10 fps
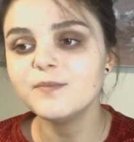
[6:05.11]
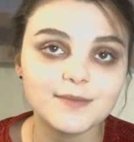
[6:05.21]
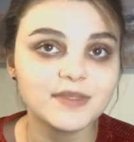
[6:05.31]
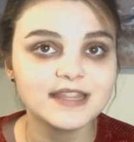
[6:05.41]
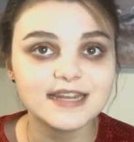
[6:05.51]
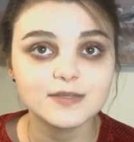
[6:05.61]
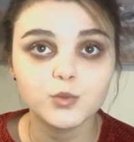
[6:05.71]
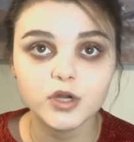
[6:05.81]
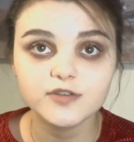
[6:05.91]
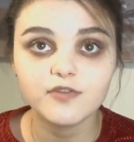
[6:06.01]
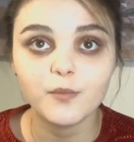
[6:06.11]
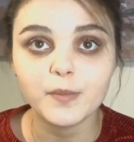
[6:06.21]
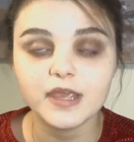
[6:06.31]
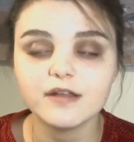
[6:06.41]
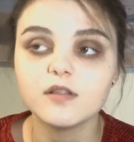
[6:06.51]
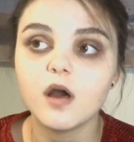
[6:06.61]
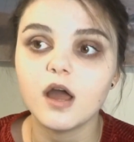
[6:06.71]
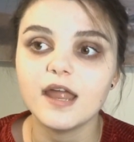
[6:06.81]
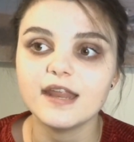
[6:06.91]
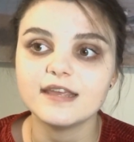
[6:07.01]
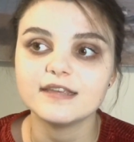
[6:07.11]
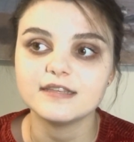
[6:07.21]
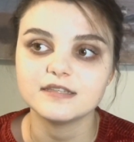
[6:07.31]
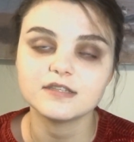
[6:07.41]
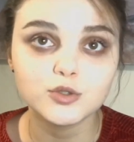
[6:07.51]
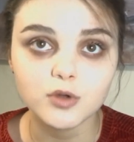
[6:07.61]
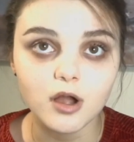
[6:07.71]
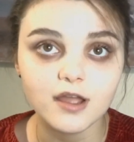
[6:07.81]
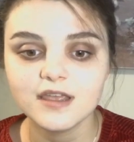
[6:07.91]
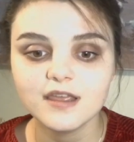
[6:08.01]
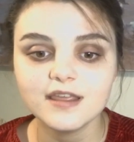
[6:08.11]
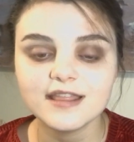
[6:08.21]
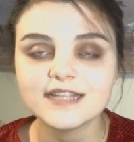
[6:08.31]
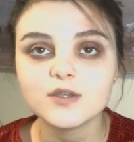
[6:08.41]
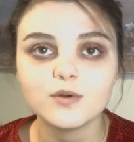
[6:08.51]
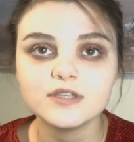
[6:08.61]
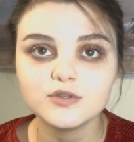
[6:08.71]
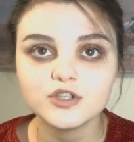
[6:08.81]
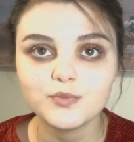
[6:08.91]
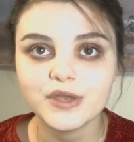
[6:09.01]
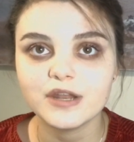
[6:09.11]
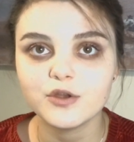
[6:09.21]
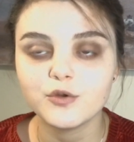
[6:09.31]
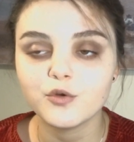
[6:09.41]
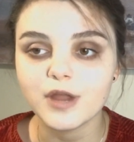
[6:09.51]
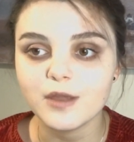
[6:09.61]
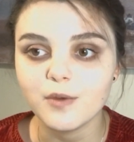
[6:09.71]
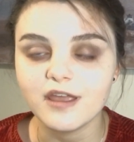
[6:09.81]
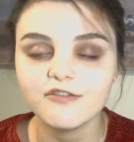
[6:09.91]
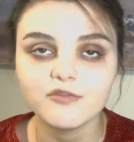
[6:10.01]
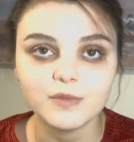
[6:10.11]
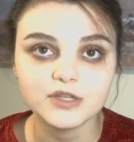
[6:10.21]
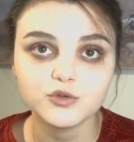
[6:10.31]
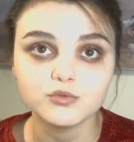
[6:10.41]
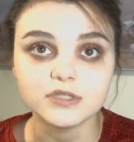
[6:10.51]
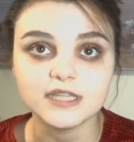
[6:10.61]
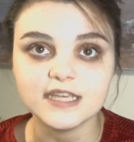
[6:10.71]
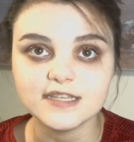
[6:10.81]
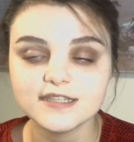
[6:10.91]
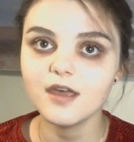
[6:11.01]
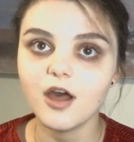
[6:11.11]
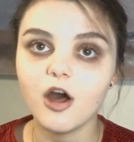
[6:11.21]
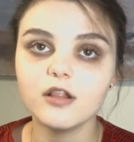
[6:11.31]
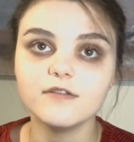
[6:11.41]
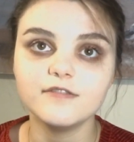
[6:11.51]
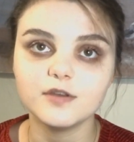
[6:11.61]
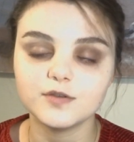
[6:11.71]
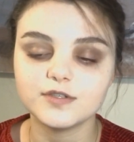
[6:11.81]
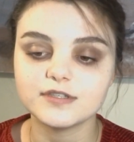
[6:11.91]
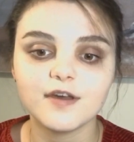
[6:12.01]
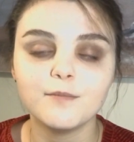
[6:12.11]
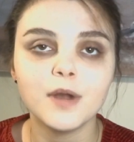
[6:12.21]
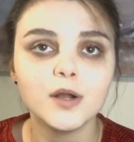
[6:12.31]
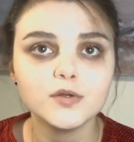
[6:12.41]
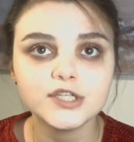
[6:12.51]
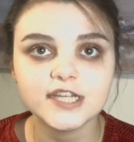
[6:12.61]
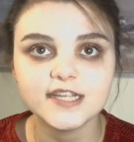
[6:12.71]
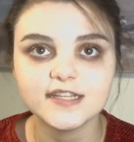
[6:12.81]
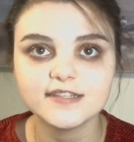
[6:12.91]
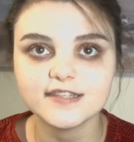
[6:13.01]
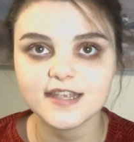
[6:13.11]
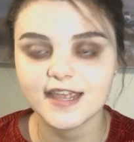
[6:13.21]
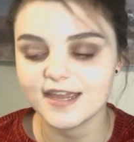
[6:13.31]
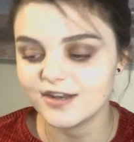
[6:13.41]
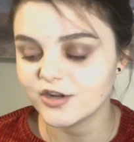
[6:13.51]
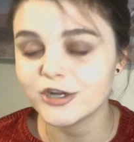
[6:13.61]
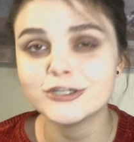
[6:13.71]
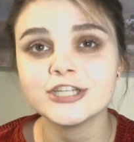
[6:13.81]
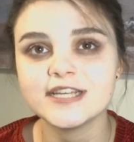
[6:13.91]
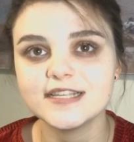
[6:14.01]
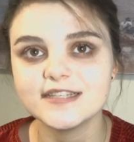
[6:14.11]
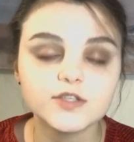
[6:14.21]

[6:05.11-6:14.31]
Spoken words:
Something that has worked for me a lot is drawing. That's always just been a great way for me to release all of those emotions and urges.